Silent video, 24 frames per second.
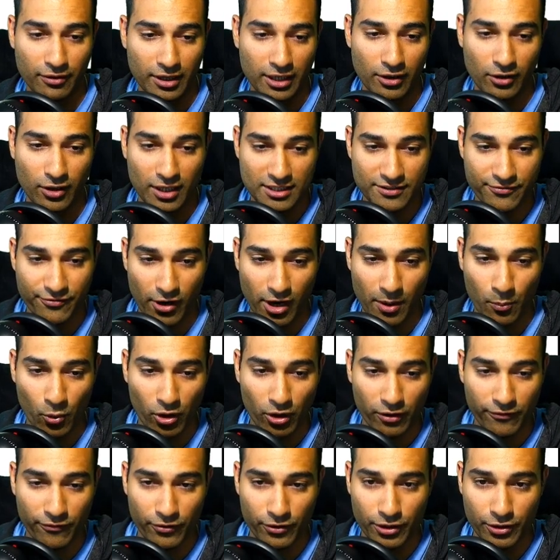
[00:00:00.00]
nice framework
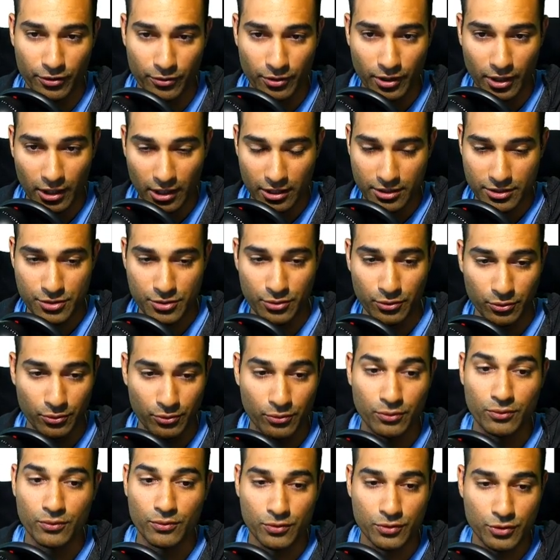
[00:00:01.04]
for you
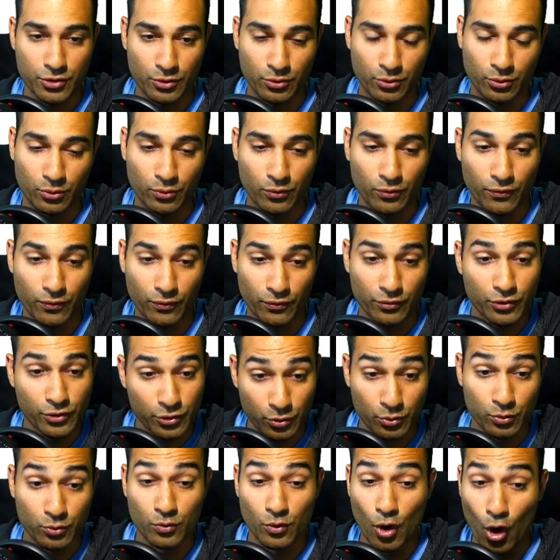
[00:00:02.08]
to to
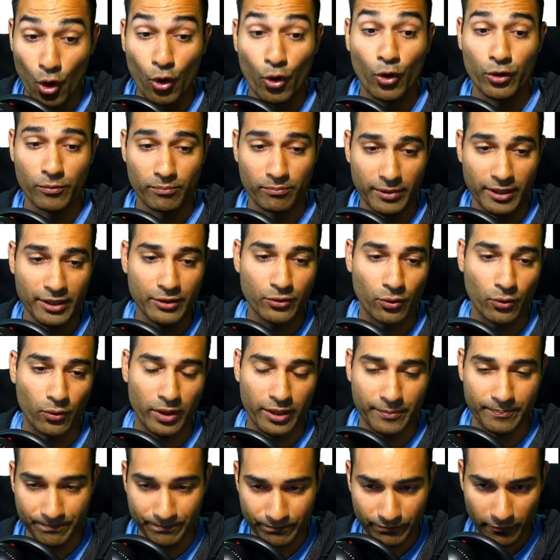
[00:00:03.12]
to earn Bitcoin.
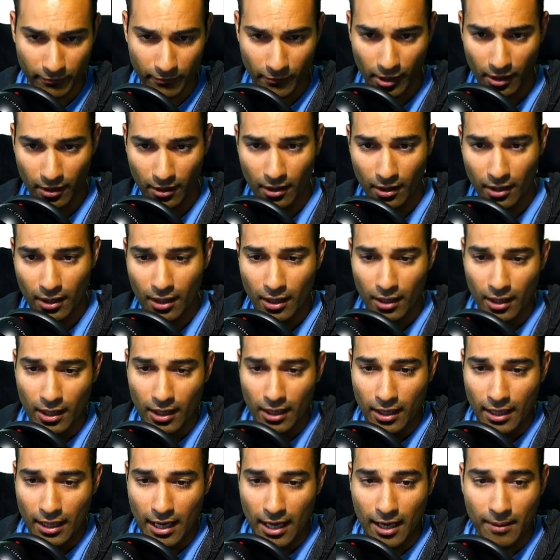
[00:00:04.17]

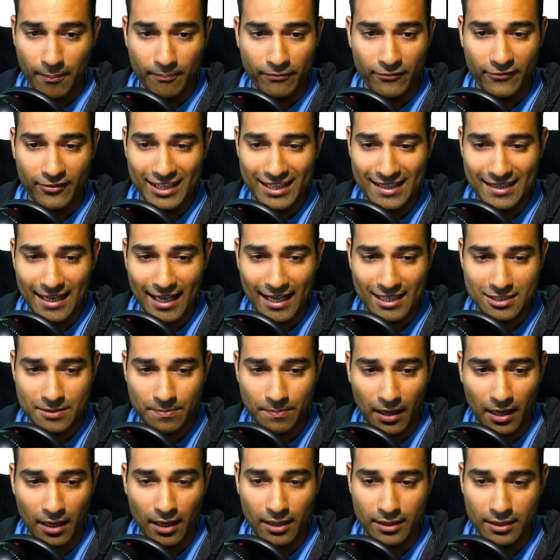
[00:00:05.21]
Um, the next
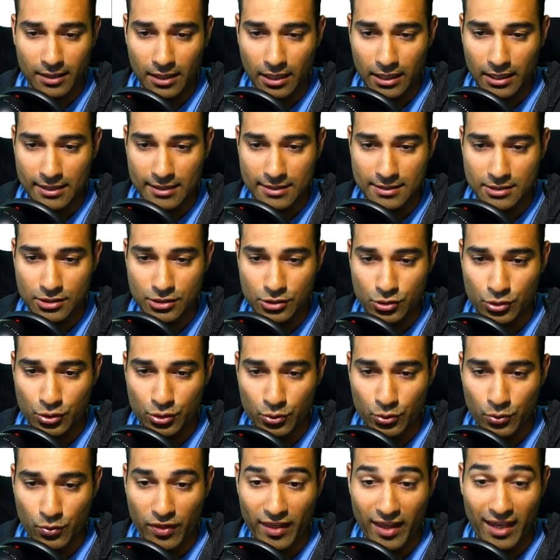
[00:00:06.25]
part is to
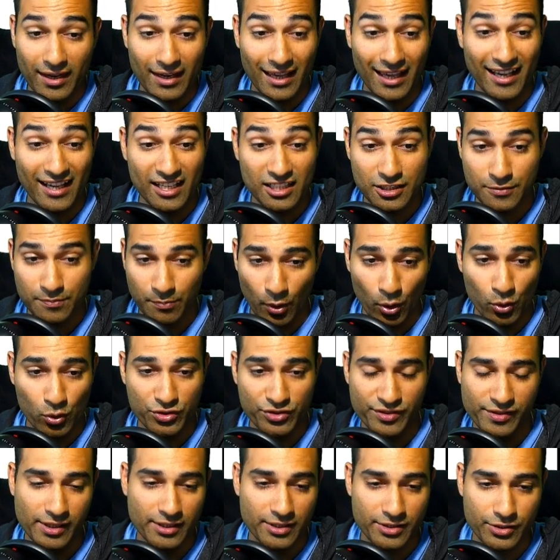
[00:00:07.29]
then expose
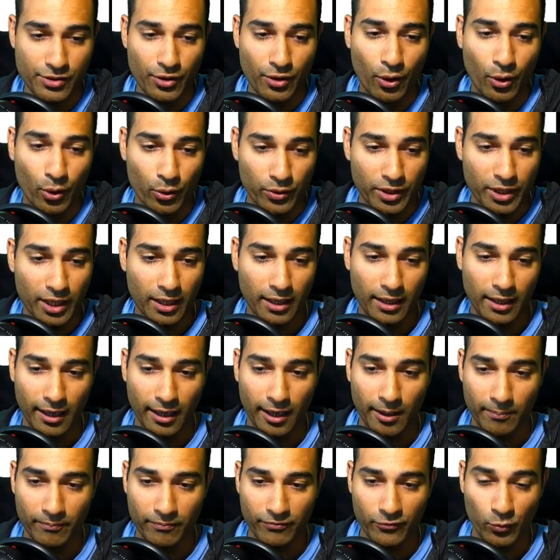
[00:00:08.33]
this node.
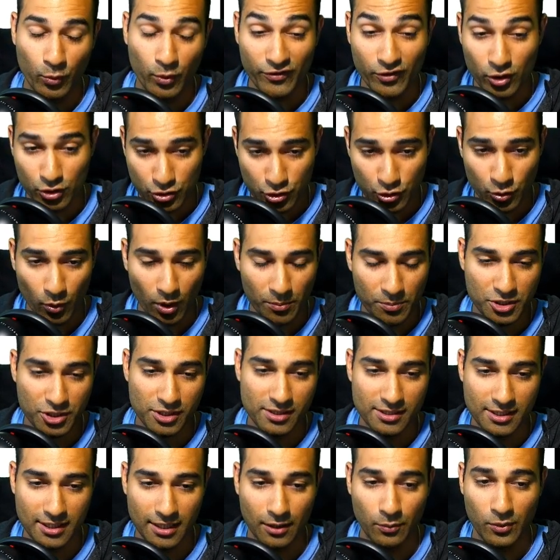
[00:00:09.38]
Um, we've got two options
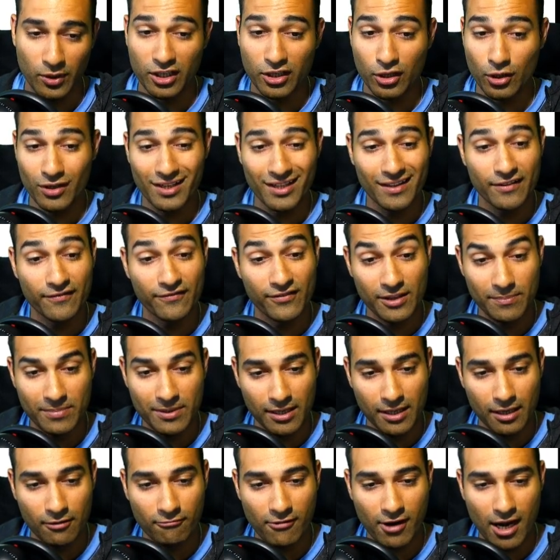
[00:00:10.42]
here. We can go down the
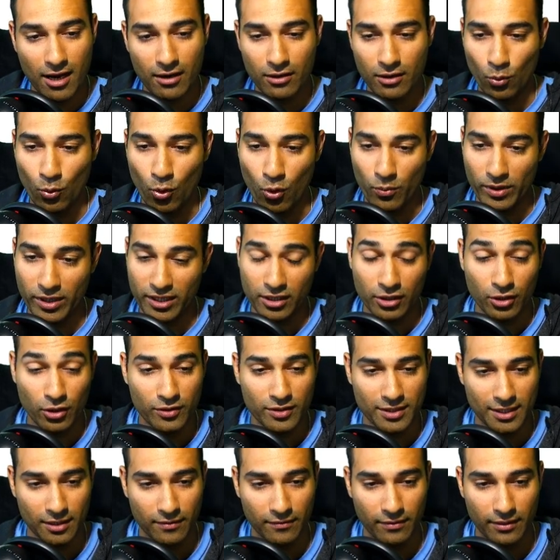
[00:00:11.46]
VPN route or we can go
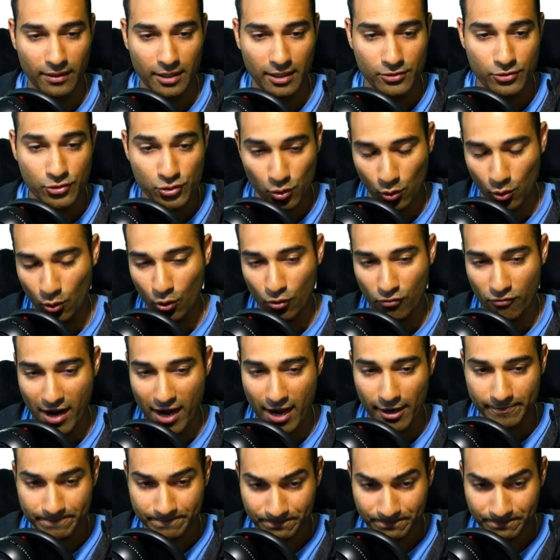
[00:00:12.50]
down the Tor route.